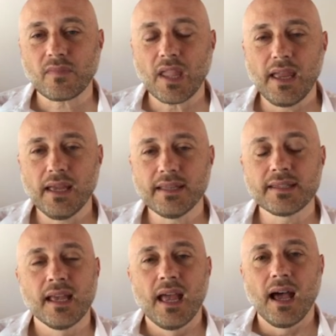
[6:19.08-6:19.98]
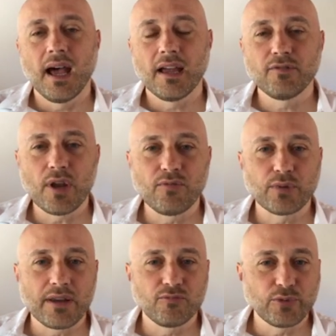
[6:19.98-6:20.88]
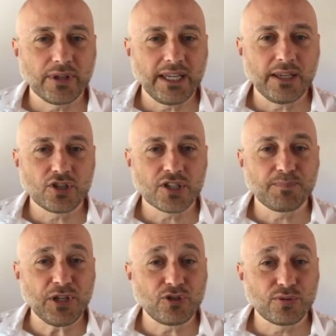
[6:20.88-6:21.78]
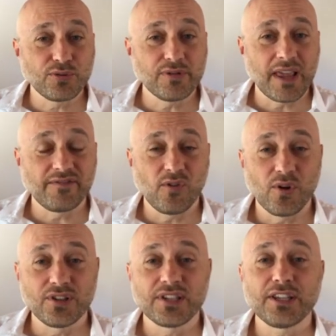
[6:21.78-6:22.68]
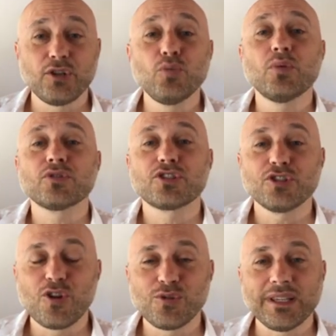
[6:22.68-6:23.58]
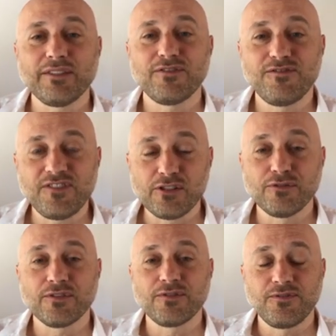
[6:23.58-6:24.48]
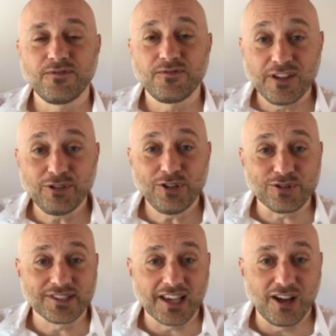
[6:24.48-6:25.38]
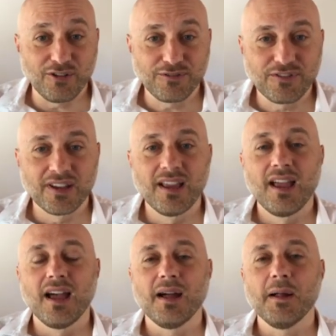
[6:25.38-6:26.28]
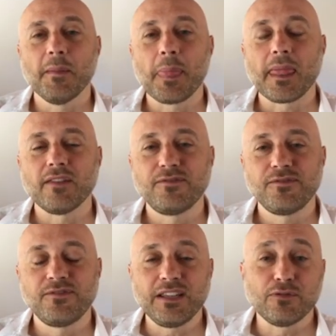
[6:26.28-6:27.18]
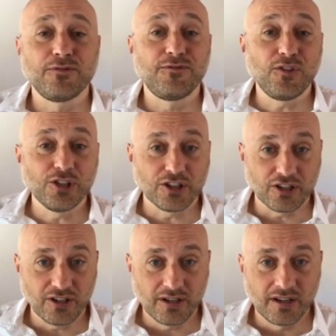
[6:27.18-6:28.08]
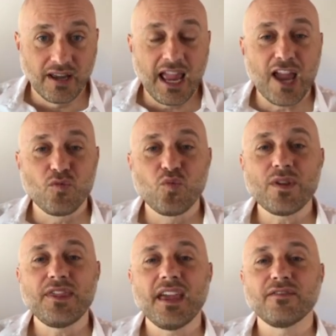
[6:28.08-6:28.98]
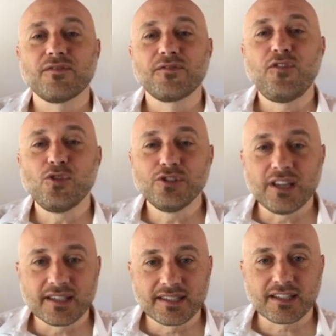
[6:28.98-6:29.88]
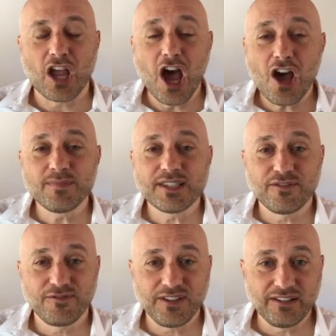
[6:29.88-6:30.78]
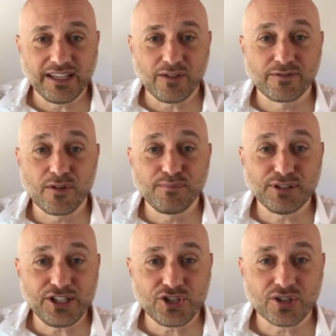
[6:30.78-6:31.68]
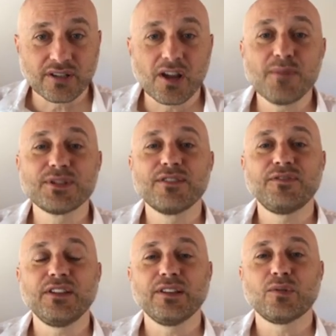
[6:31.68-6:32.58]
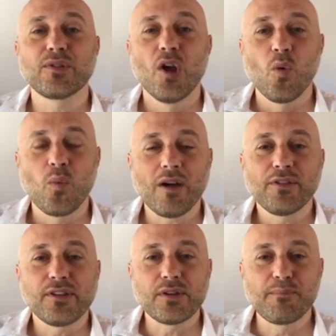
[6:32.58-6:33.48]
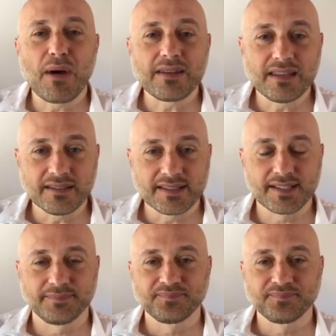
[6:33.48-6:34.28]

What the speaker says: And really just be true to that voice, and you will slowly fill yourself and feel fuller. And with that fullness comes the feeling of completion, comes the feeling with wealth and abundance.